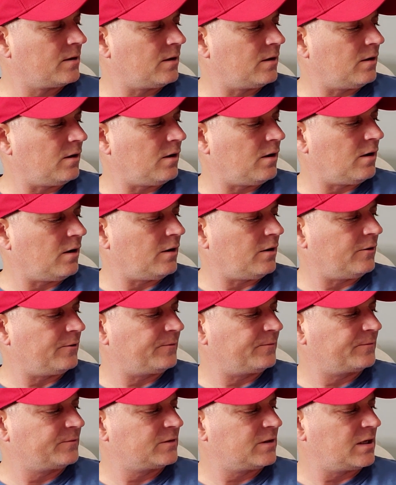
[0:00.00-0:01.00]

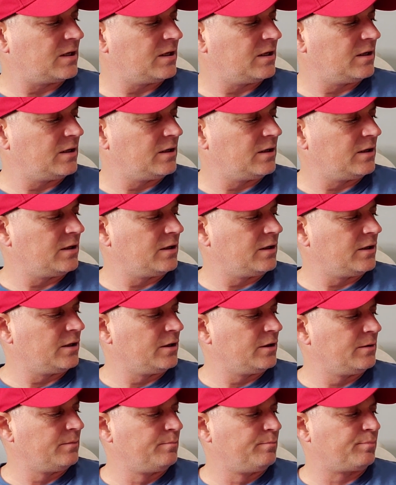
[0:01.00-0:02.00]
off
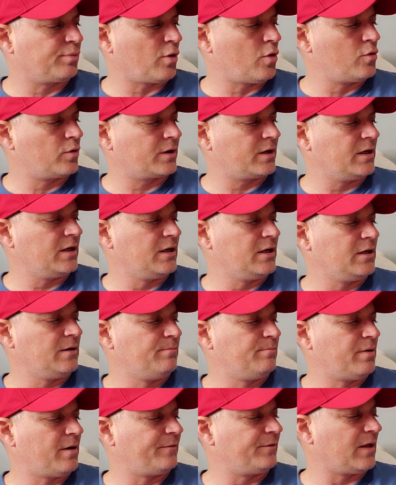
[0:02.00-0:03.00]
T
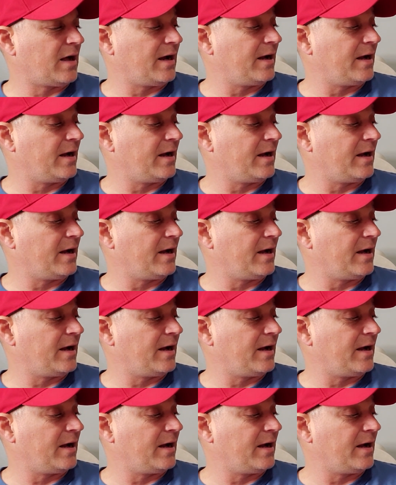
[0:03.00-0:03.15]
Brokey Buffalo.